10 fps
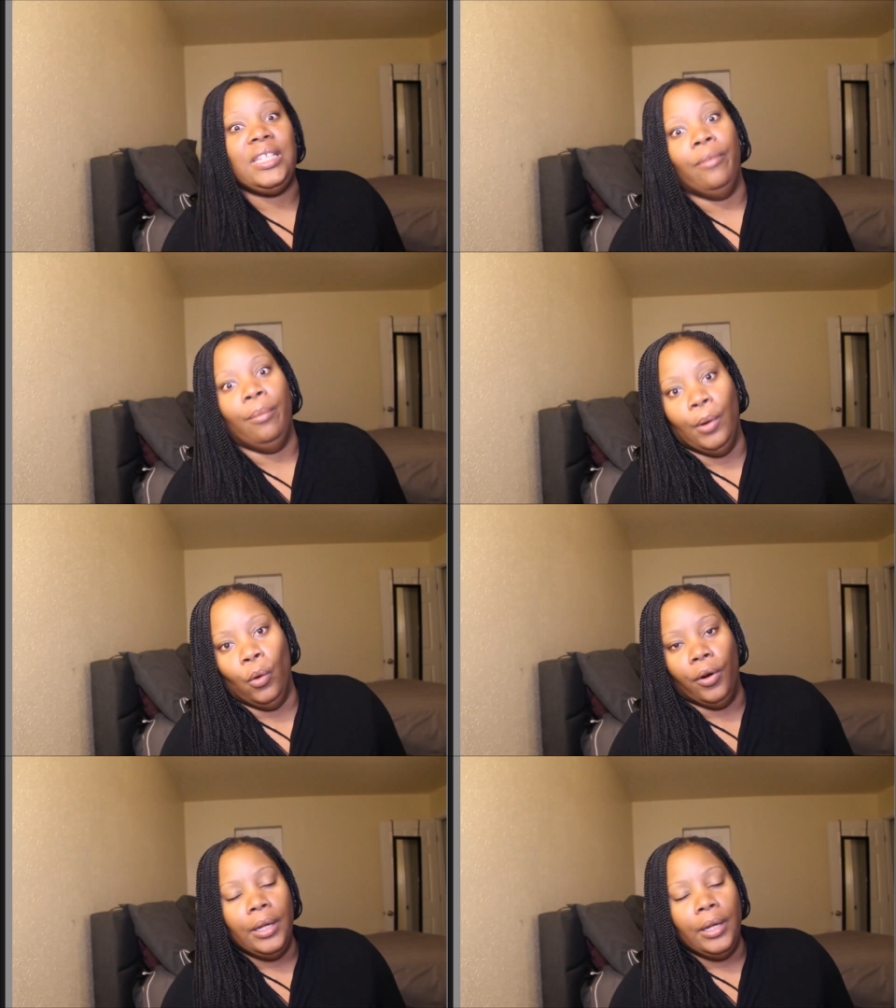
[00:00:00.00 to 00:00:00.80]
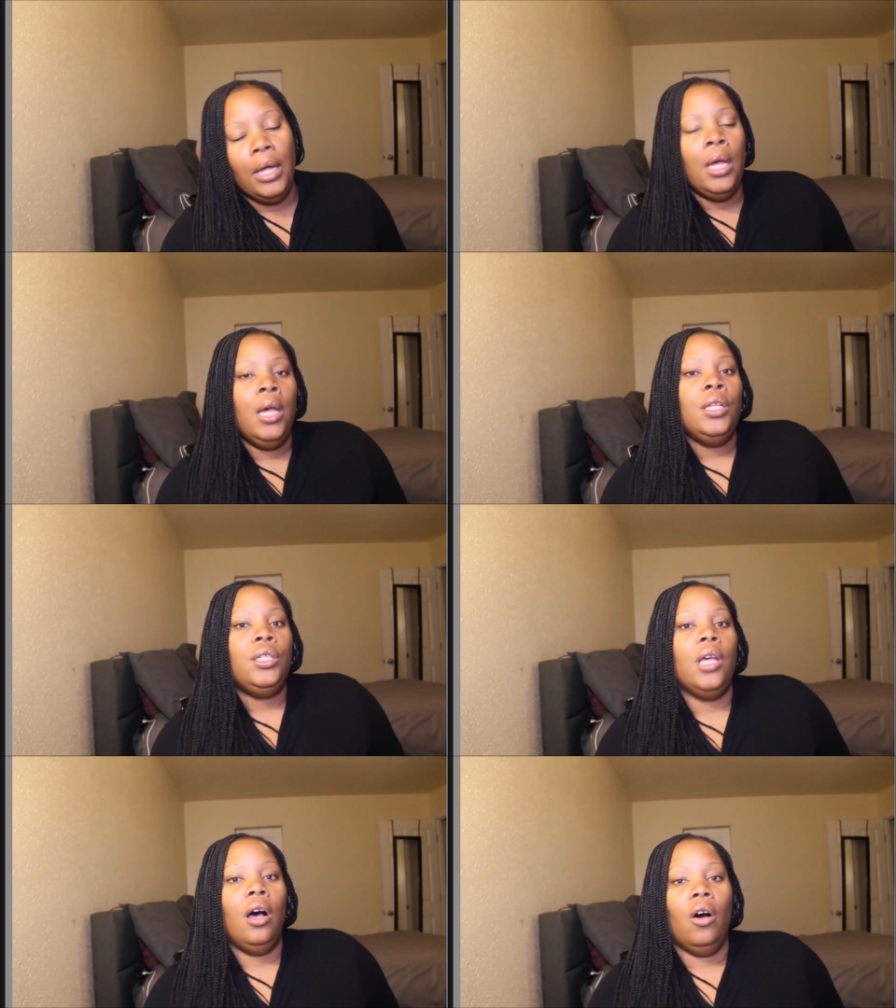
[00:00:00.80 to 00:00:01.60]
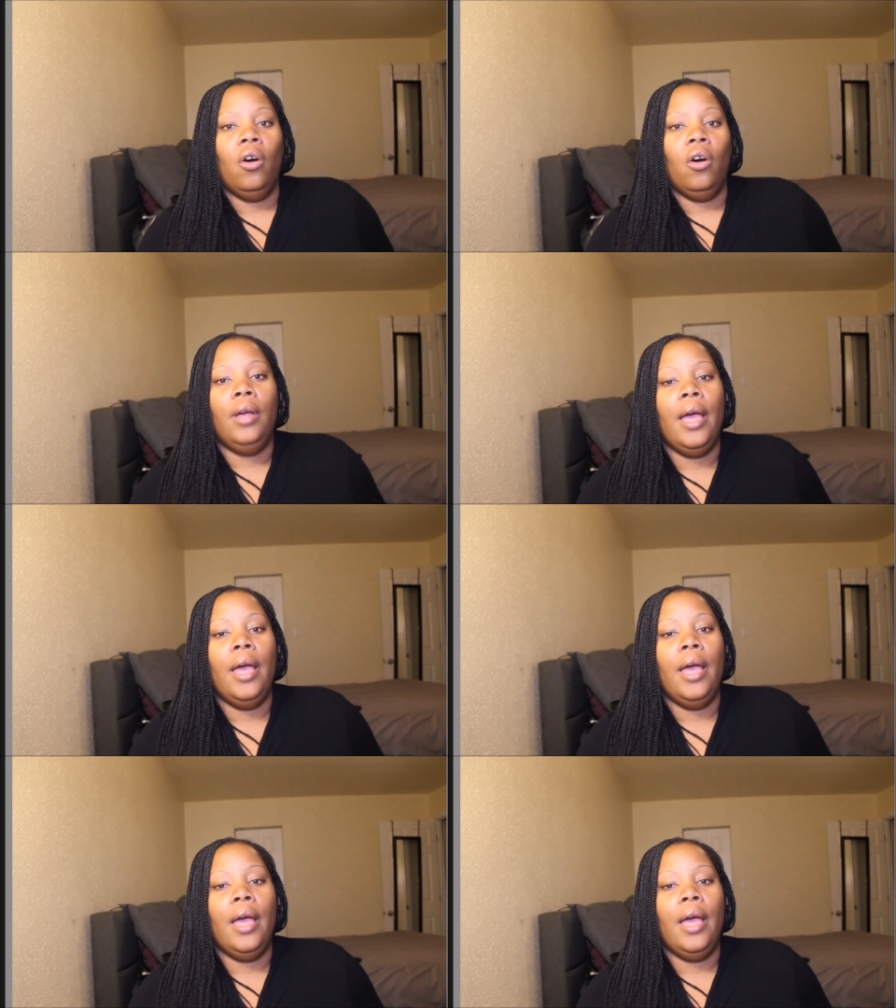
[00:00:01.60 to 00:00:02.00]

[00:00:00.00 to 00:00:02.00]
born. So